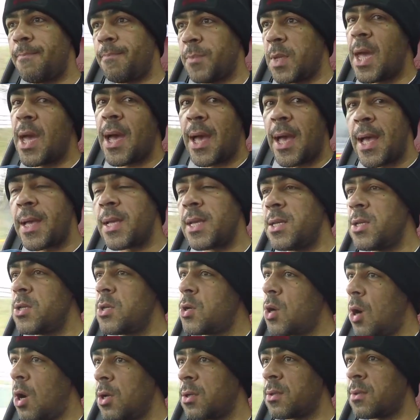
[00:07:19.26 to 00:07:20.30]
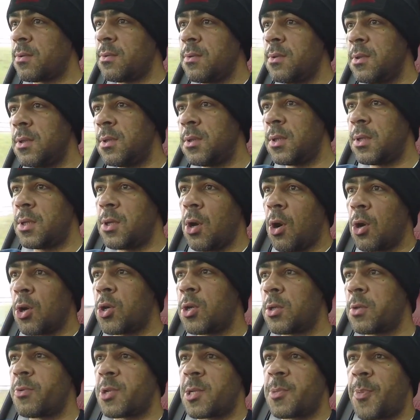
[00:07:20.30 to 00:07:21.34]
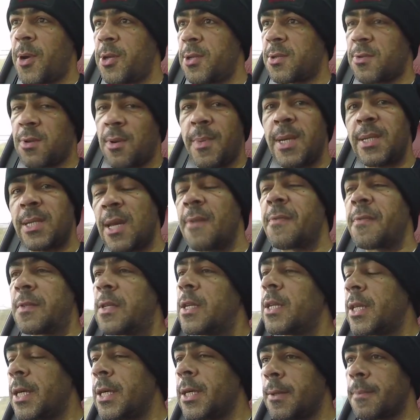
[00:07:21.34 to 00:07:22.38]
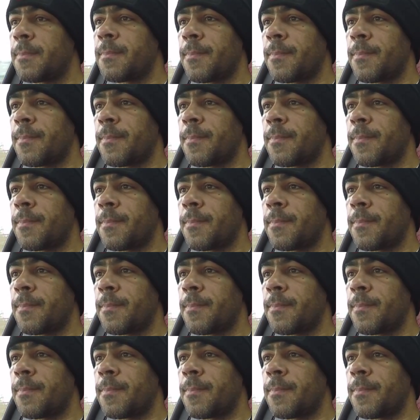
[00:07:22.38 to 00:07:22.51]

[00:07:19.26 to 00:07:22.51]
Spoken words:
yeah, you got a good response from it, definitely.